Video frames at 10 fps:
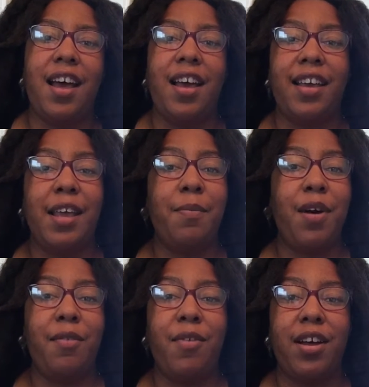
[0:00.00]
keep
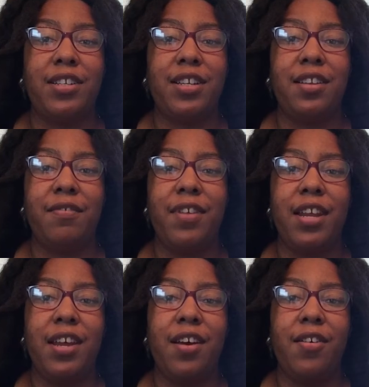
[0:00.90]
on watching the
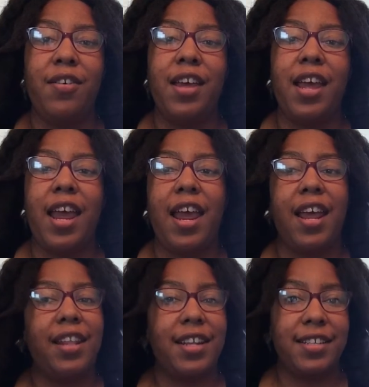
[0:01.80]
video
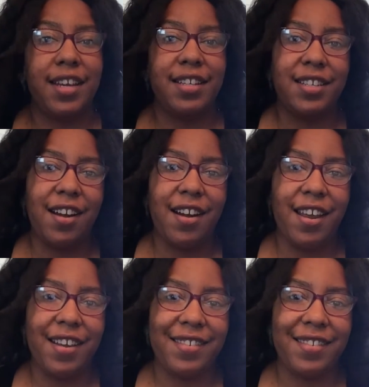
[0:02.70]
and let's get started.